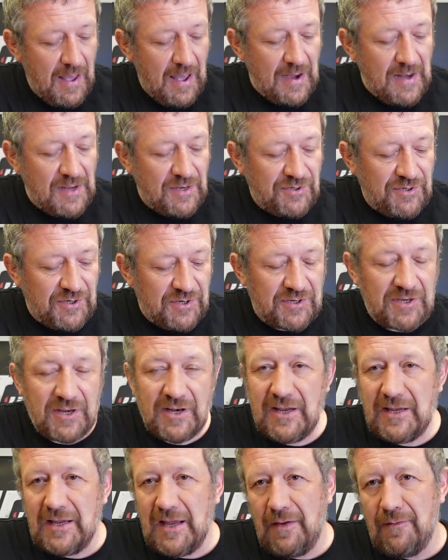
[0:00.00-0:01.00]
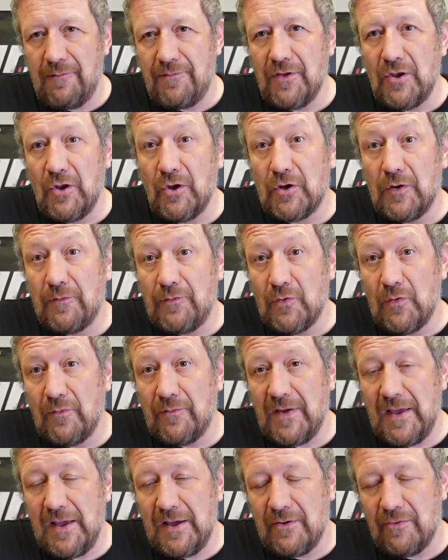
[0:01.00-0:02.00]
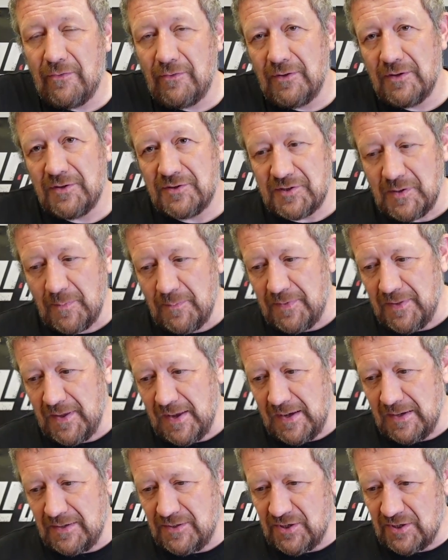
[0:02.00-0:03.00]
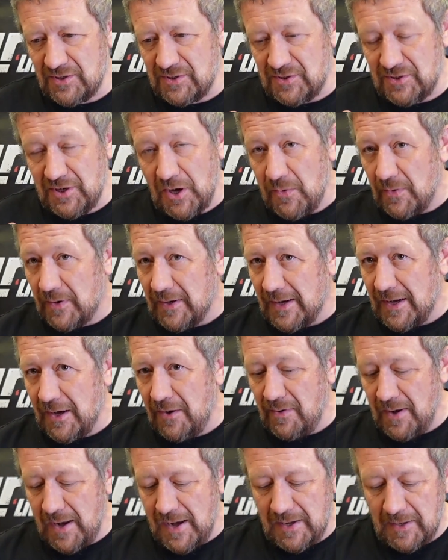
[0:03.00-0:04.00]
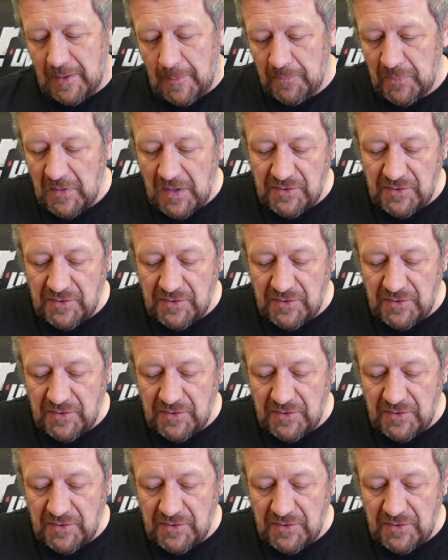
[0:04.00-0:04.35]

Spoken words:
and it's just going to give the look of your vehicle something just totally unique.